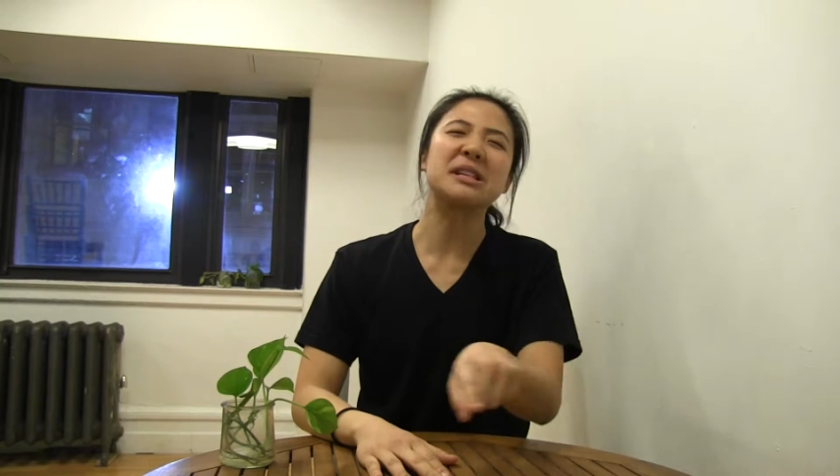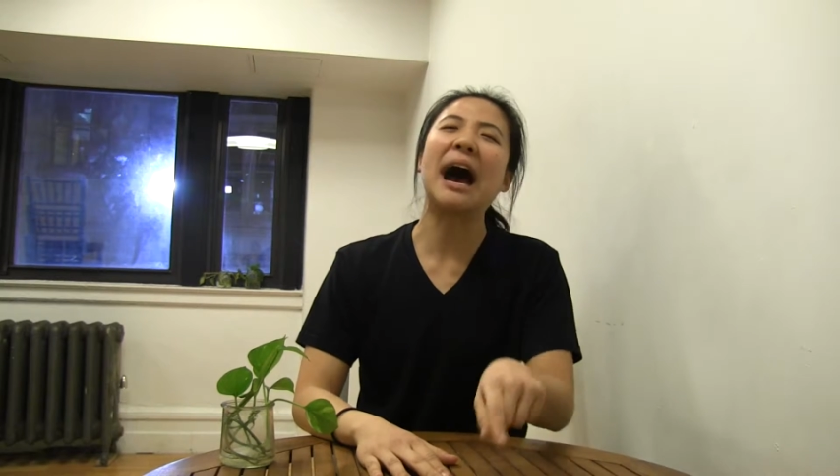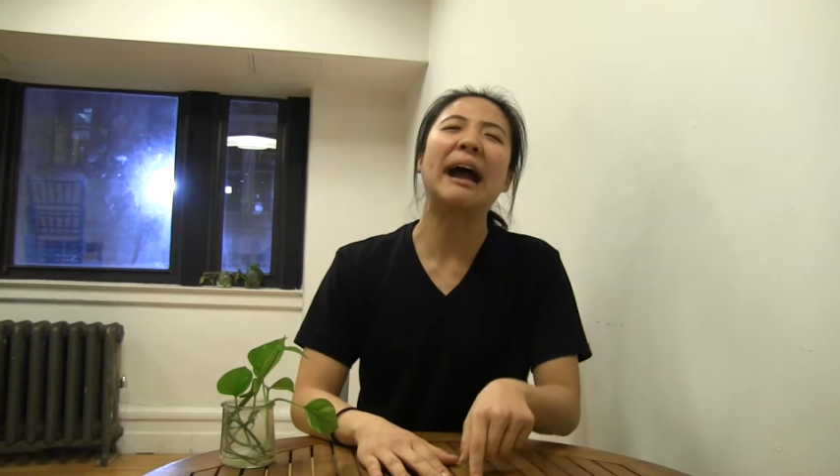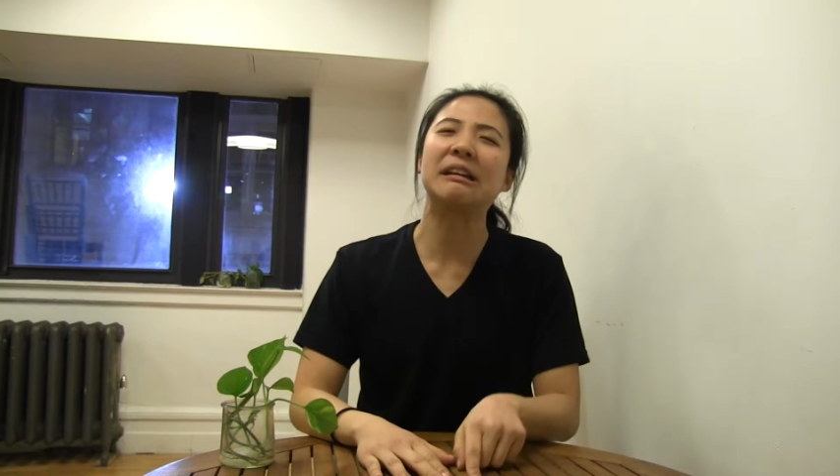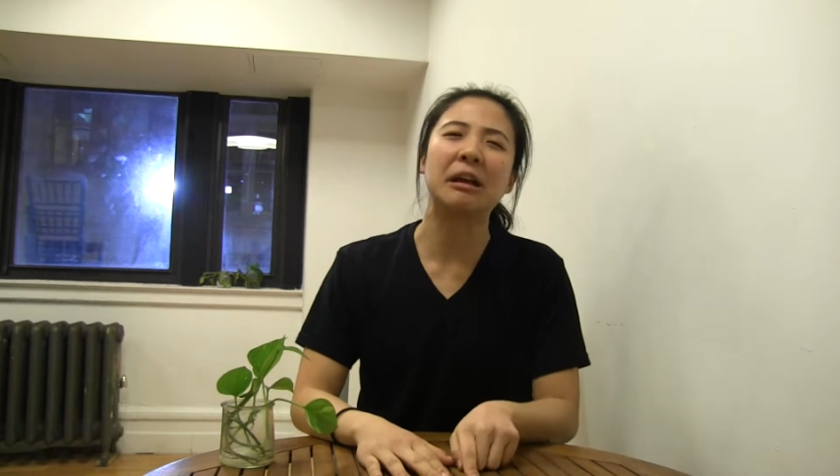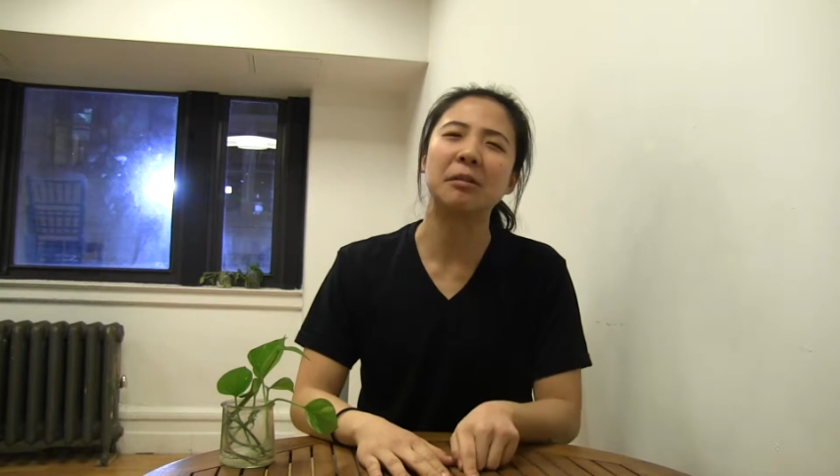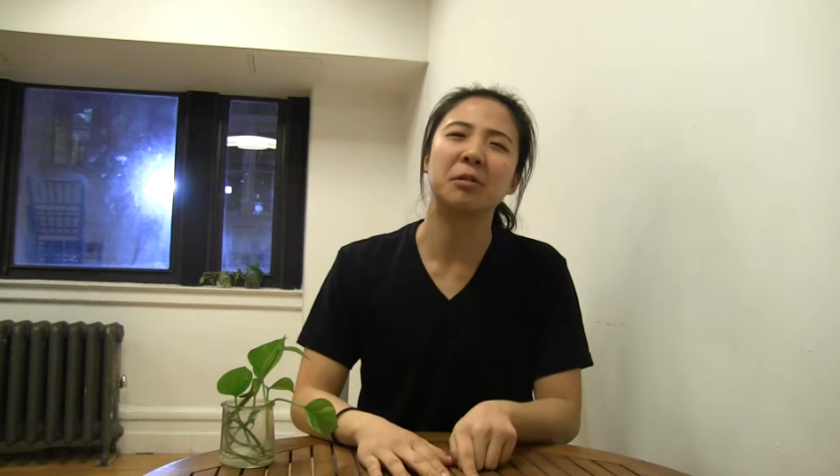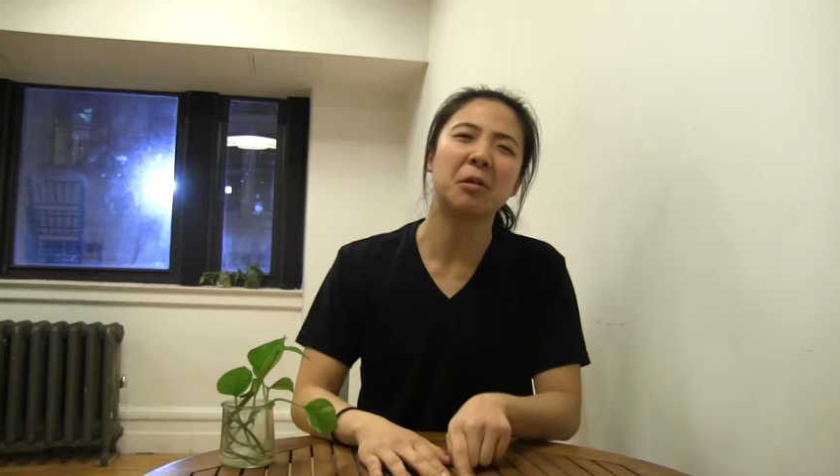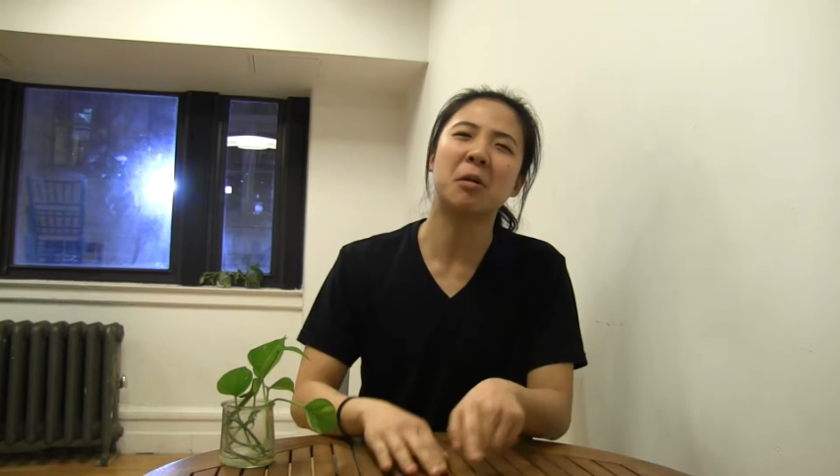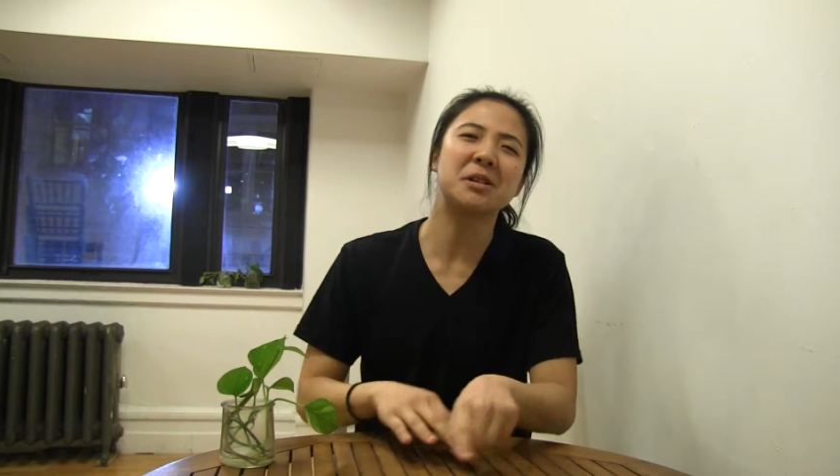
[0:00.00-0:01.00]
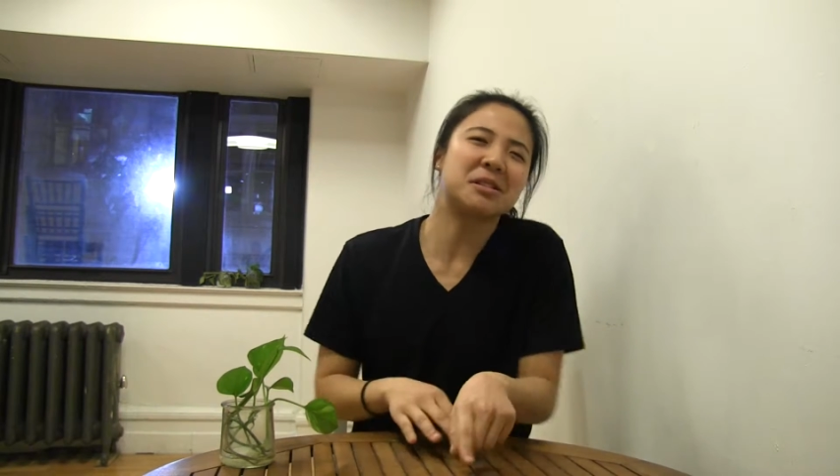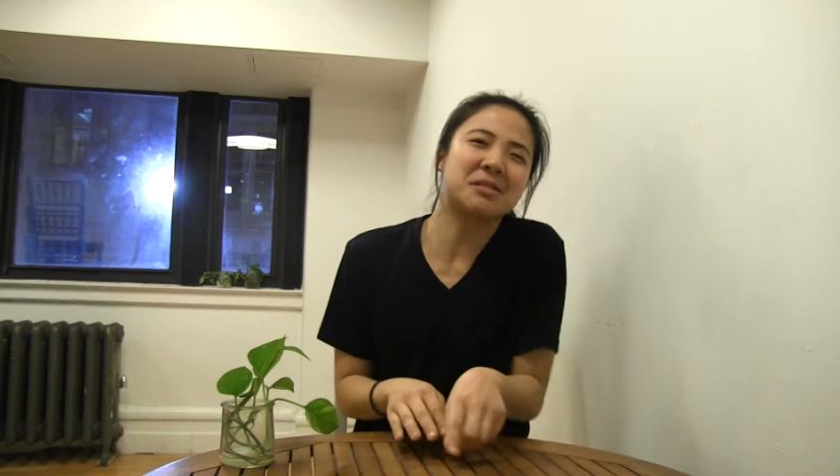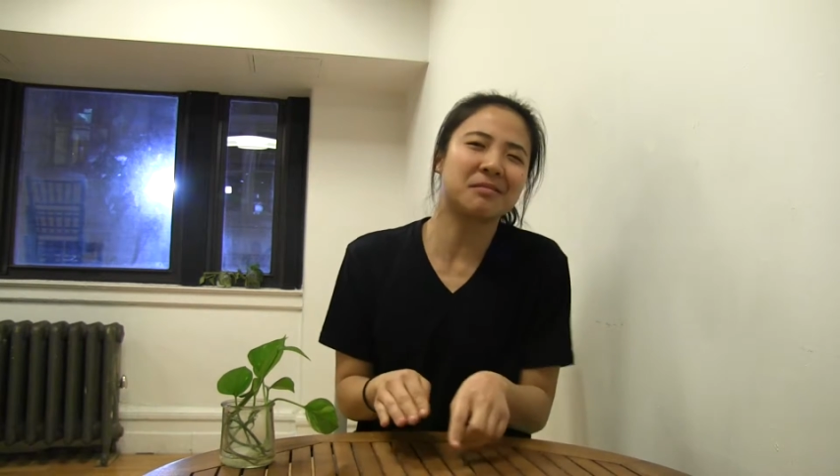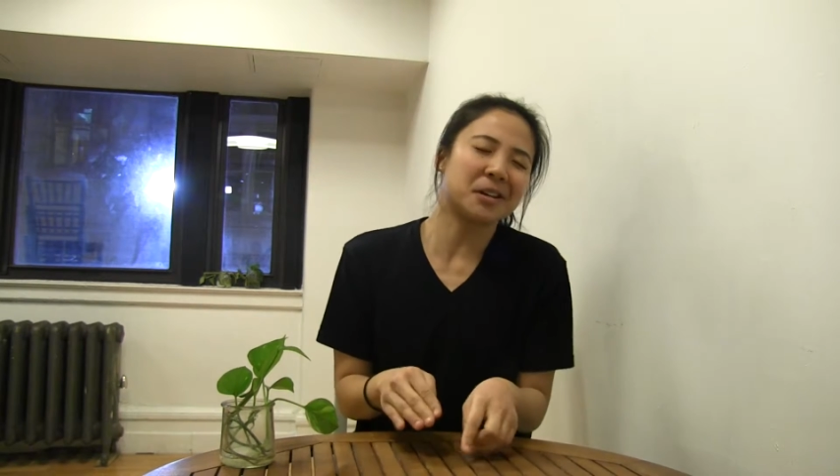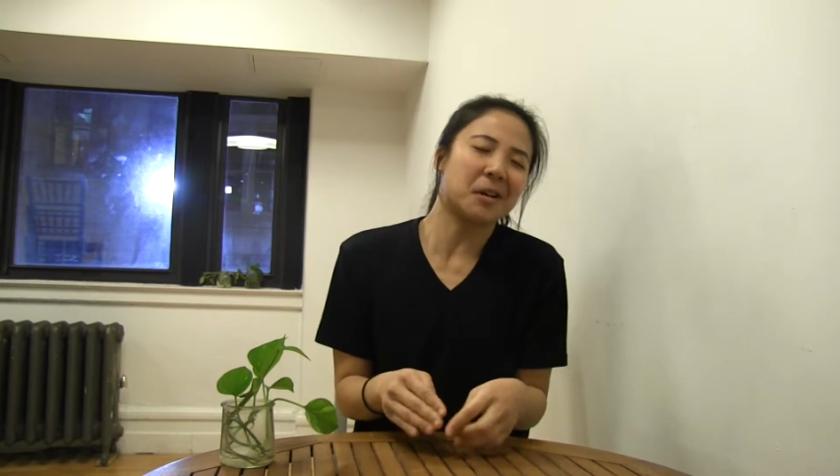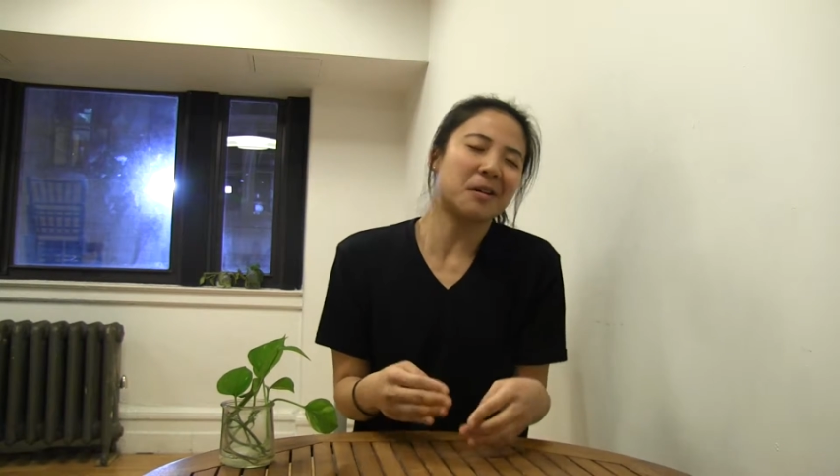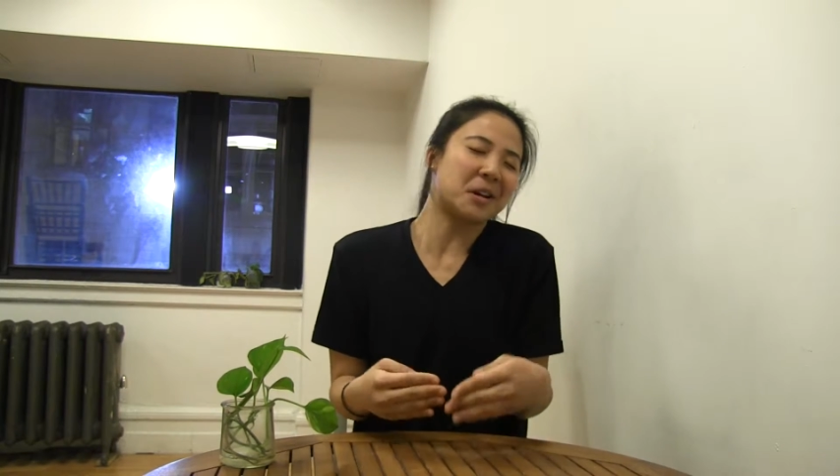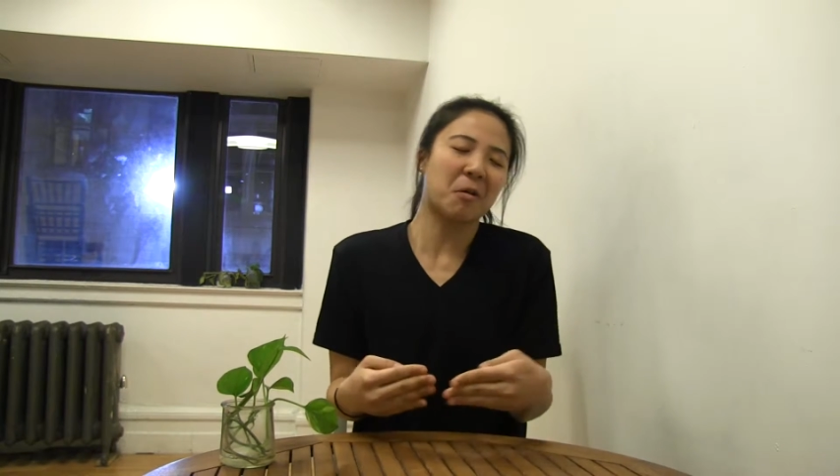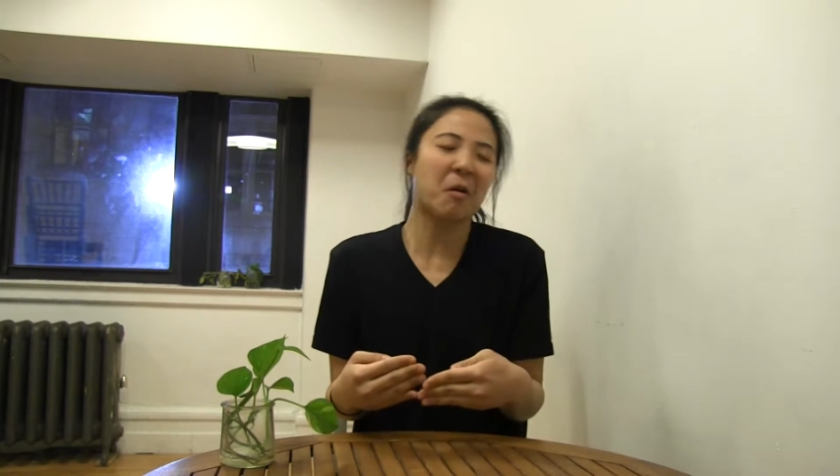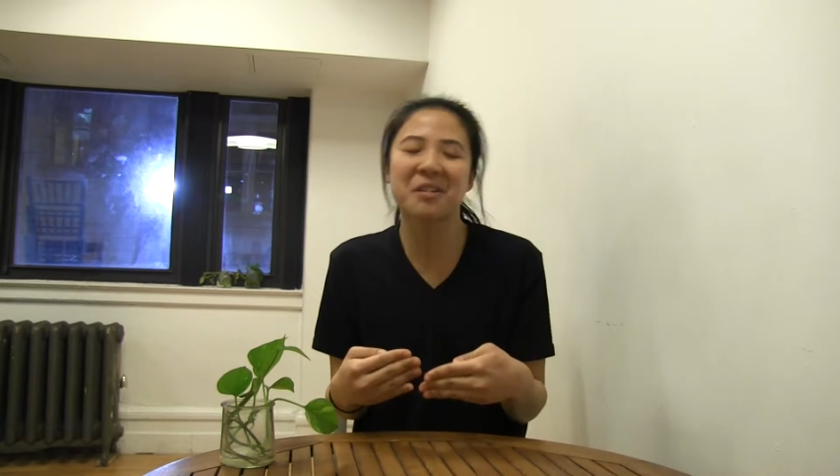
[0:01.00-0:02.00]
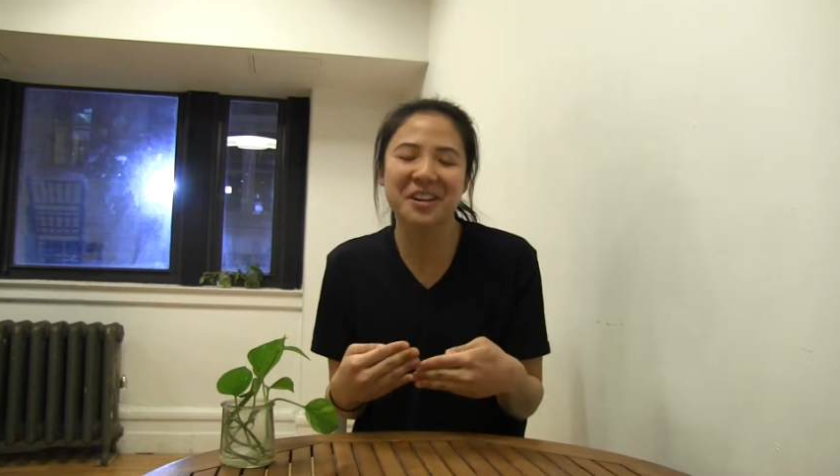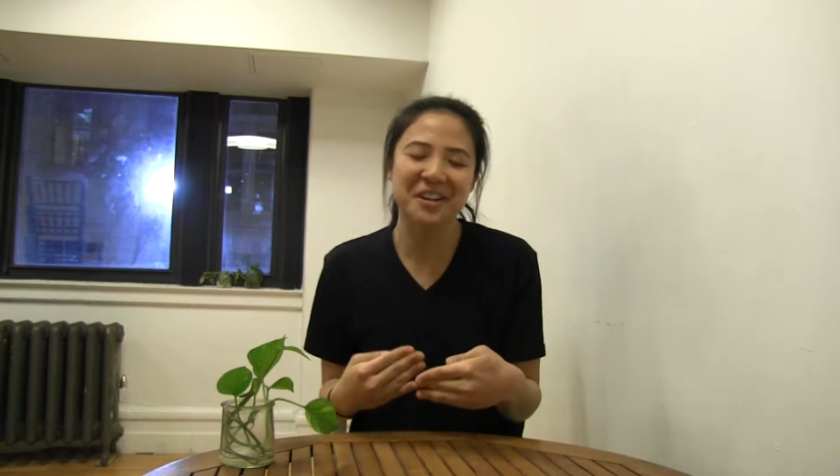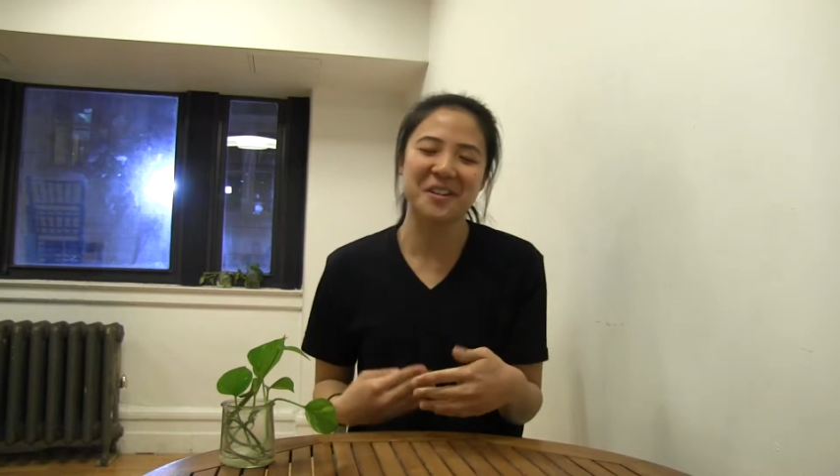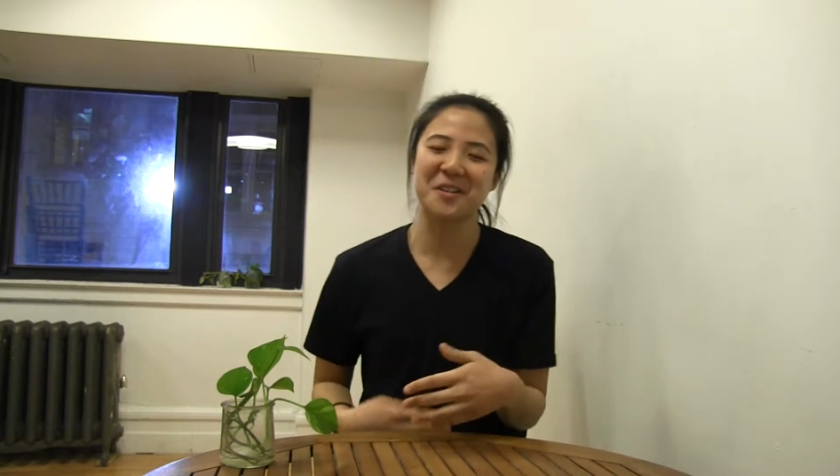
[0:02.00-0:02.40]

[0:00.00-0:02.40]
hiding, you're always, you know, at a corner,